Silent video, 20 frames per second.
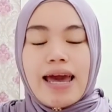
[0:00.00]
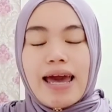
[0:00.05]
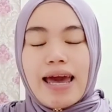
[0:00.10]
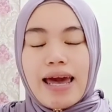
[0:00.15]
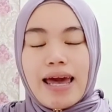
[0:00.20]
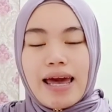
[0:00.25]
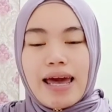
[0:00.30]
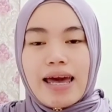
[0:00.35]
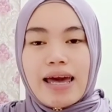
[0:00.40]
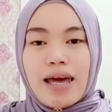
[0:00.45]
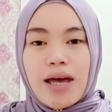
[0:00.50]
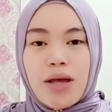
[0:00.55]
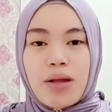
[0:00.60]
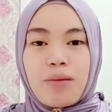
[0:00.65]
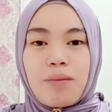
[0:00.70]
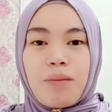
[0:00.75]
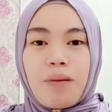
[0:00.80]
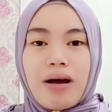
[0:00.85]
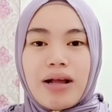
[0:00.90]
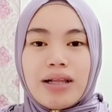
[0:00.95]
And
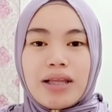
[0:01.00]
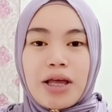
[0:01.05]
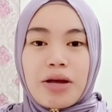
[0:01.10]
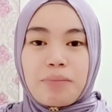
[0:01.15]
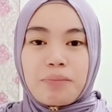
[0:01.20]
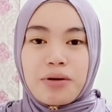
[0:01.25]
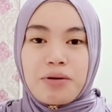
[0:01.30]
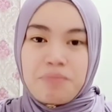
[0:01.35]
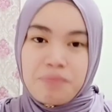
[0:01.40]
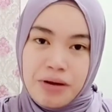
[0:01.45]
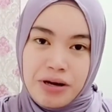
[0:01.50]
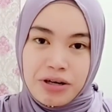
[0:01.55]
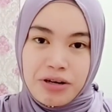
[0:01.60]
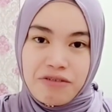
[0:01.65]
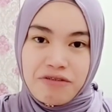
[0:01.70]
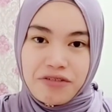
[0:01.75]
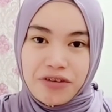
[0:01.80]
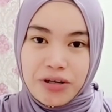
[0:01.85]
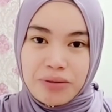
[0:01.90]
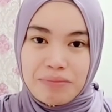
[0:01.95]
while like preparing
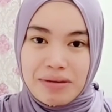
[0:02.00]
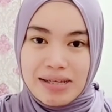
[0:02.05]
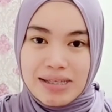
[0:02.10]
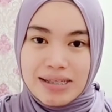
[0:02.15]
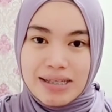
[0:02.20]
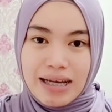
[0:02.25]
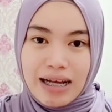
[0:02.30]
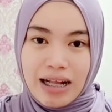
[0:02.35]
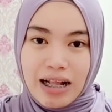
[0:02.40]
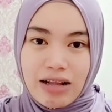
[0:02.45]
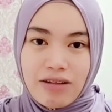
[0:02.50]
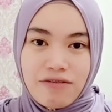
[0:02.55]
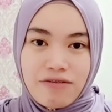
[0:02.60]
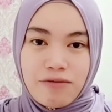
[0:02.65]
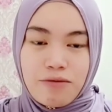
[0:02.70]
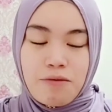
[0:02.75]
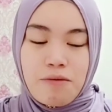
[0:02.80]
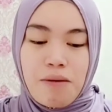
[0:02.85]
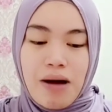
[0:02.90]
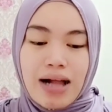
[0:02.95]
for myself,
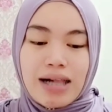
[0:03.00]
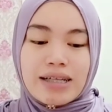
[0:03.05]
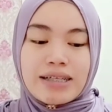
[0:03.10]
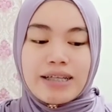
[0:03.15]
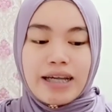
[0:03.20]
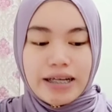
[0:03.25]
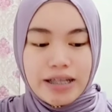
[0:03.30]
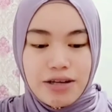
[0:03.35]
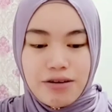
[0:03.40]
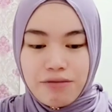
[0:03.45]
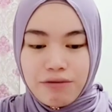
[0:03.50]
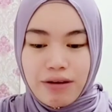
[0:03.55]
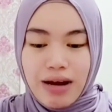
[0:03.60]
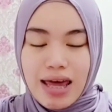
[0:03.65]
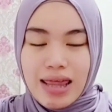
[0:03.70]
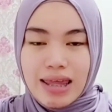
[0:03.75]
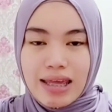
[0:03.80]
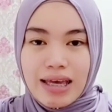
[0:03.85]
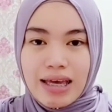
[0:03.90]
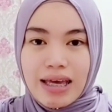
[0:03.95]
while getting
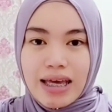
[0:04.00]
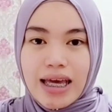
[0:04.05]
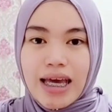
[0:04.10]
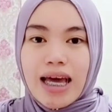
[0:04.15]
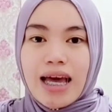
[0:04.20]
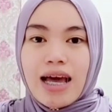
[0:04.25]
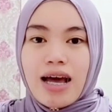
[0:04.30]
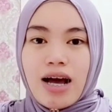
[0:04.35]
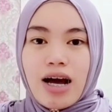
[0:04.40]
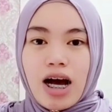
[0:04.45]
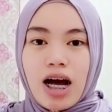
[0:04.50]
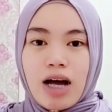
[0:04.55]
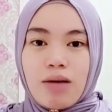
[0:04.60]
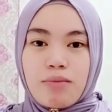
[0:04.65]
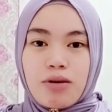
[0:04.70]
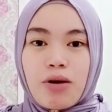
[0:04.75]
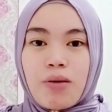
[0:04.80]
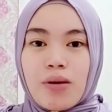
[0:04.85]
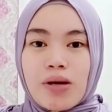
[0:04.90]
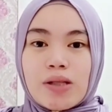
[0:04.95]
ready, I'm
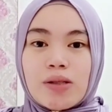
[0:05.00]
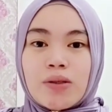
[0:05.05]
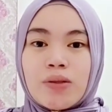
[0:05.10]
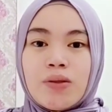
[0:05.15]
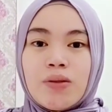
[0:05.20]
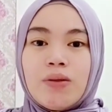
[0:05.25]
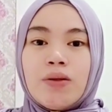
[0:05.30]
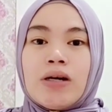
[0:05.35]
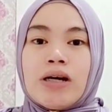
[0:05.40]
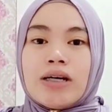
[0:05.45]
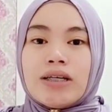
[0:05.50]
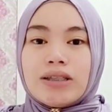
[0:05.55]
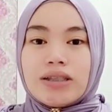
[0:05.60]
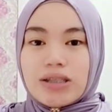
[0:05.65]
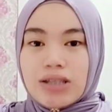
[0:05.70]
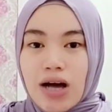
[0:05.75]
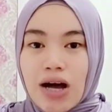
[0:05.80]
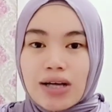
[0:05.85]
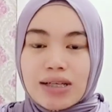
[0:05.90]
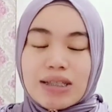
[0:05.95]
going to do
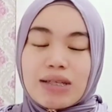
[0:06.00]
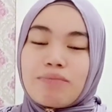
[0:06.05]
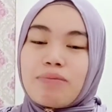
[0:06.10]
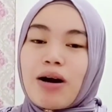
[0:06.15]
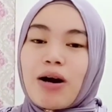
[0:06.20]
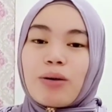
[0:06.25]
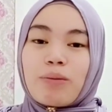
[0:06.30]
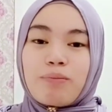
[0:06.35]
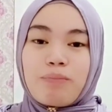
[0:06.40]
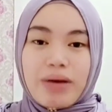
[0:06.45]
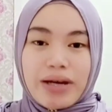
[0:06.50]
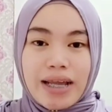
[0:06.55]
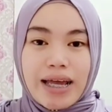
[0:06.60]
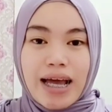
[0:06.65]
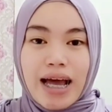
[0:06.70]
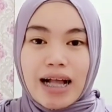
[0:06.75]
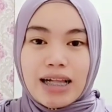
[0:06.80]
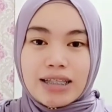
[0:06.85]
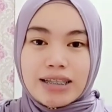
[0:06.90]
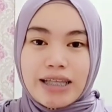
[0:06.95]
talks about
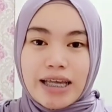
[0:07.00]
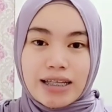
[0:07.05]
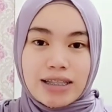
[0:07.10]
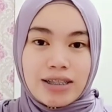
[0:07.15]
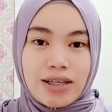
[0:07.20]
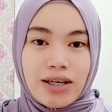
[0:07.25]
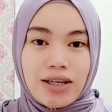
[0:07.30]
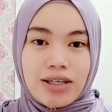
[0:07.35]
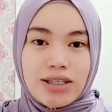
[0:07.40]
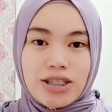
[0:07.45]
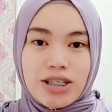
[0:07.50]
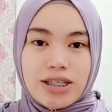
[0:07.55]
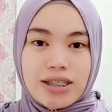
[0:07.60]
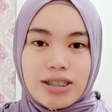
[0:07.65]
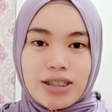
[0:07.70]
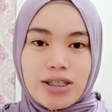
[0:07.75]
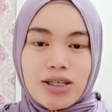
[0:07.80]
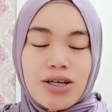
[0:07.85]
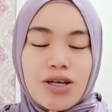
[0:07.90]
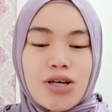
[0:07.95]
medical
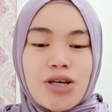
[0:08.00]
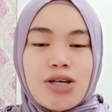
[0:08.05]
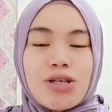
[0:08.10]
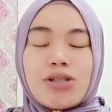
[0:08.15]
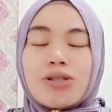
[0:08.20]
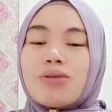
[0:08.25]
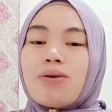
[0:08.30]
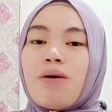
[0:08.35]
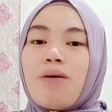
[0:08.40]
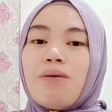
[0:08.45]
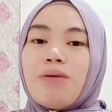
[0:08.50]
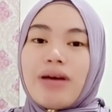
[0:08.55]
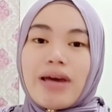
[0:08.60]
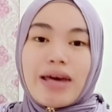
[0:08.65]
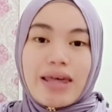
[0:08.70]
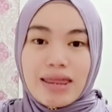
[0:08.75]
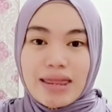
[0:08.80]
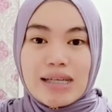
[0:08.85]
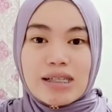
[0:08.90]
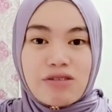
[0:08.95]
technologist. So
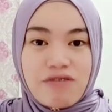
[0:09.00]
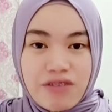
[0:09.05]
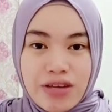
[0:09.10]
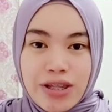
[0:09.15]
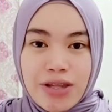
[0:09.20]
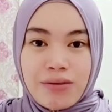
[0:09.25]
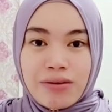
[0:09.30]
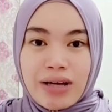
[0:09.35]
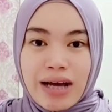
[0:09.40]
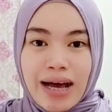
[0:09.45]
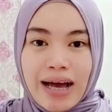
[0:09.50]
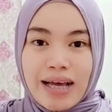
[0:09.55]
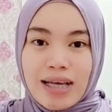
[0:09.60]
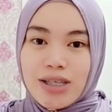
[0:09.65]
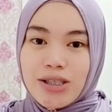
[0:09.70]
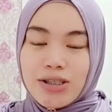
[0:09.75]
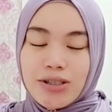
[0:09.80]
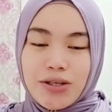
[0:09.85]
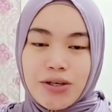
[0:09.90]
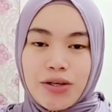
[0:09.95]
in this video
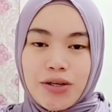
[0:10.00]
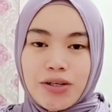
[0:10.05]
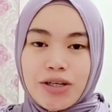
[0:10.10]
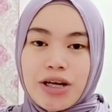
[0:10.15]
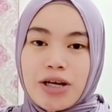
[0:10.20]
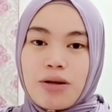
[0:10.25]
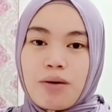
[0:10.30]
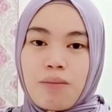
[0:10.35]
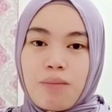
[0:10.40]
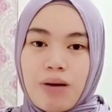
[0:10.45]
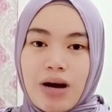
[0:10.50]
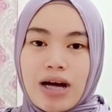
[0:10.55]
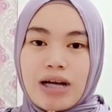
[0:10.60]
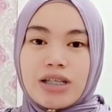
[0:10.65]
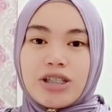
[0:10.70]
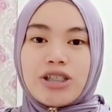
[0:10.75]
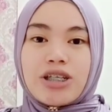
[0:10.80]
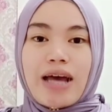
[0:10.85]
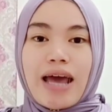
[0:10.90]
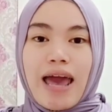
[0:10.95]
guys, you're gonna
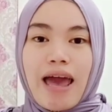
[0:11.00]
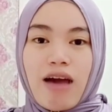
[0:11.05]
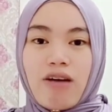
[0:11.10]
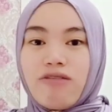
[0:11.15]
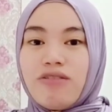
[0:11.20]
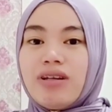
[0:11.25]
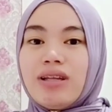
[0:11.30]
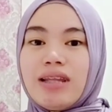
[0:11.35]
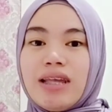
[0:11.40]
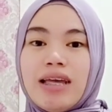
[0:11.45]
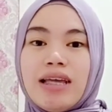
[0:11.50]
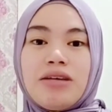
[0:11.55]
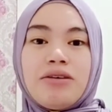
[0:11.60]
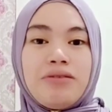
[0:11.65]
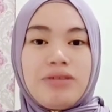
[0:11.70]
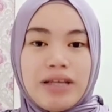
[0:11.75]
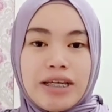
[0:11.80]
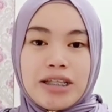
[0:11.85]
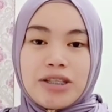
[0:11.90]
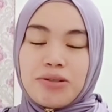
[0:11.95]
watch everything you
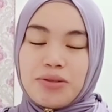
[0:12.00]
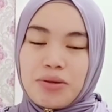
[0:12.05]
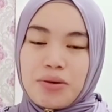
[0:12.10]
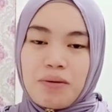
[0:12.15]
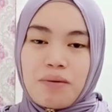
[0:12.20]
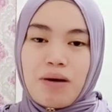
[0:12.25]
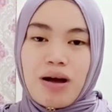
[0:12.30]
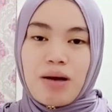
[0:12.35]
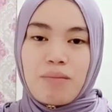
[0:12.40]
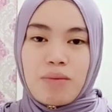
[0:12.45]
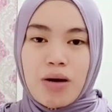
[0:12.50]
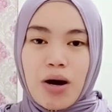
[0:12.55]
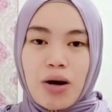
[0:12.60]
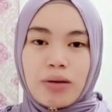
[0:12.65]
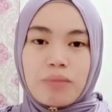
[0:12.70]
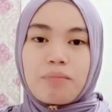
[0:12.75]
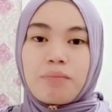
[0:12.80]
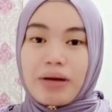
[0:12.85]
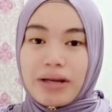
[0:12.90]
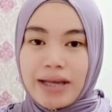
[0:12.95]
need to know
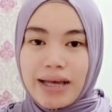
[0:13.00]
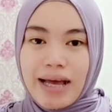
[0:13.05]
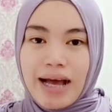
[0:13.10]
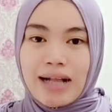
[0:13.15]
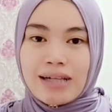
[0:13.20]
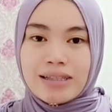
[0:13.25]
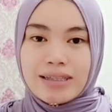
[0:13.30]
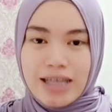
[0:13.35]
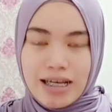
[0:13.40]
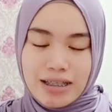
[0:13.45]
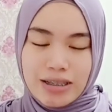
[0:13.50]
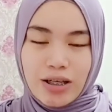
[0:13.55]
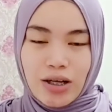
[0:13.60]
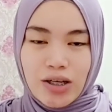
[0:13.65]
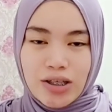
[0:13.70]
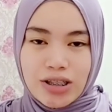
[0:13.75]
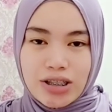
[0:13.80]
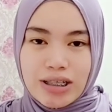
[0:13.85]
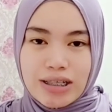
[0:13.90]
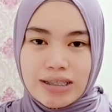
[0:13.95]
about medical
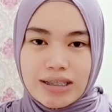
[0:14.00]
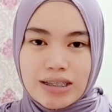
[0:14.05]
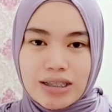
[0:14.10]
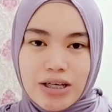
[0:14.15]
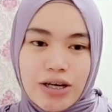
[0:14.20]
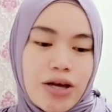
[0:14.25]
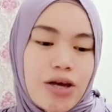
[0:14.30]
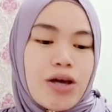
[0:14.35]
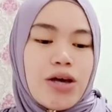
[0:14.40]
technologist.